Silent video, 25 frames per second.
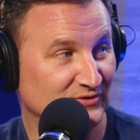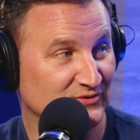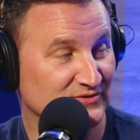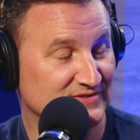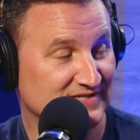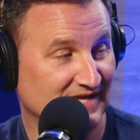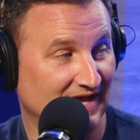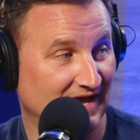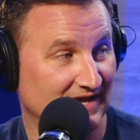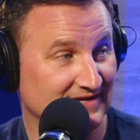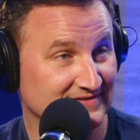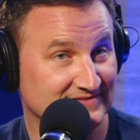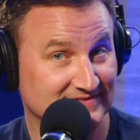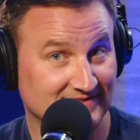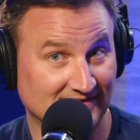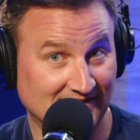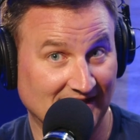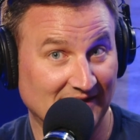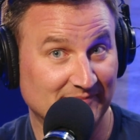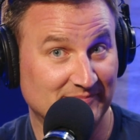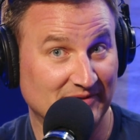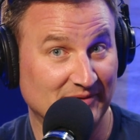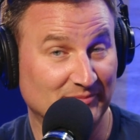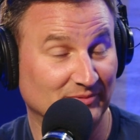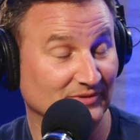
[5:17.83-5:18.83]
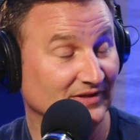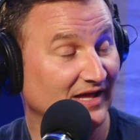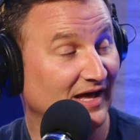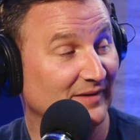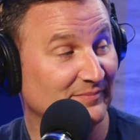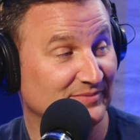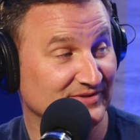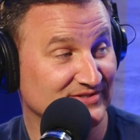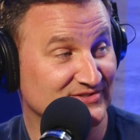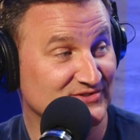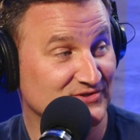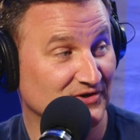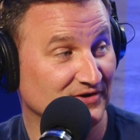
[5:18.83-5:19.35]
newscast to get people
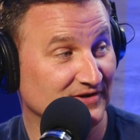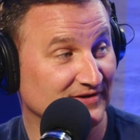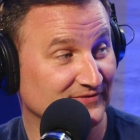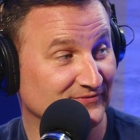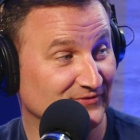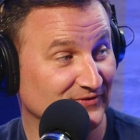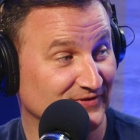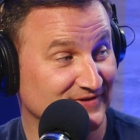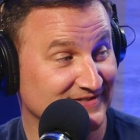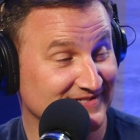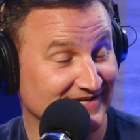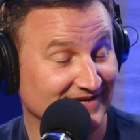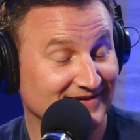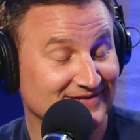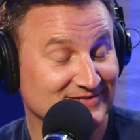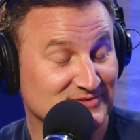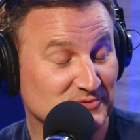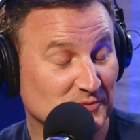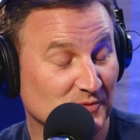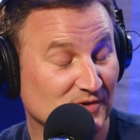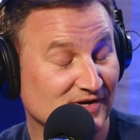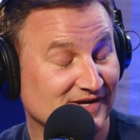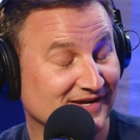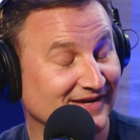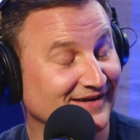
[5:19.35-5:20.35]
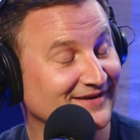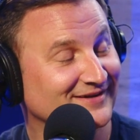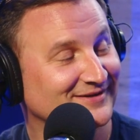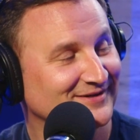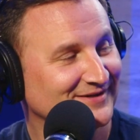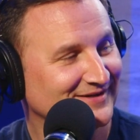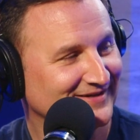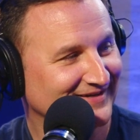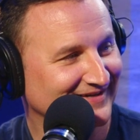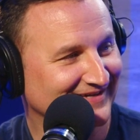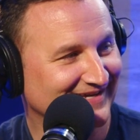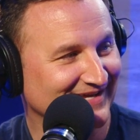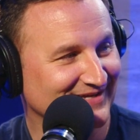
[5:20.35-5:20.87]
up and started for the day is working
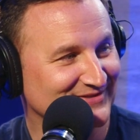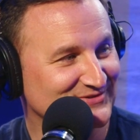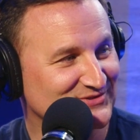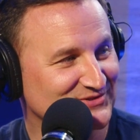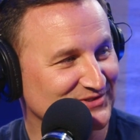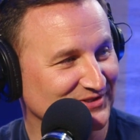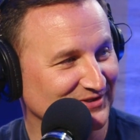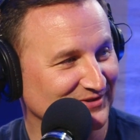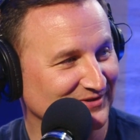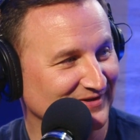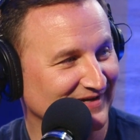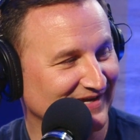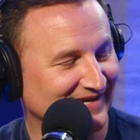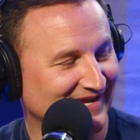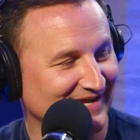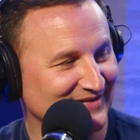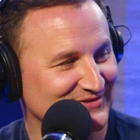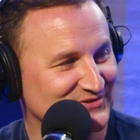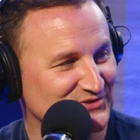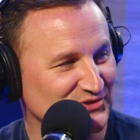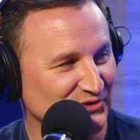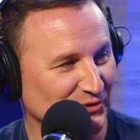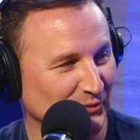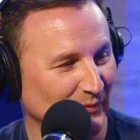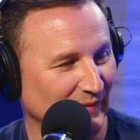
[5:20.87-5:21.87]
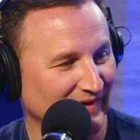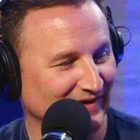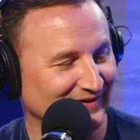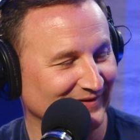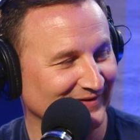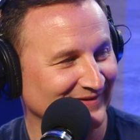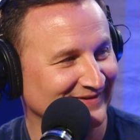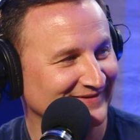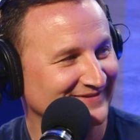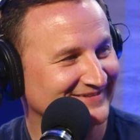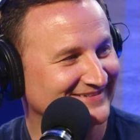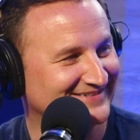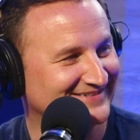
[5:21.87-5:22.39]
against your will.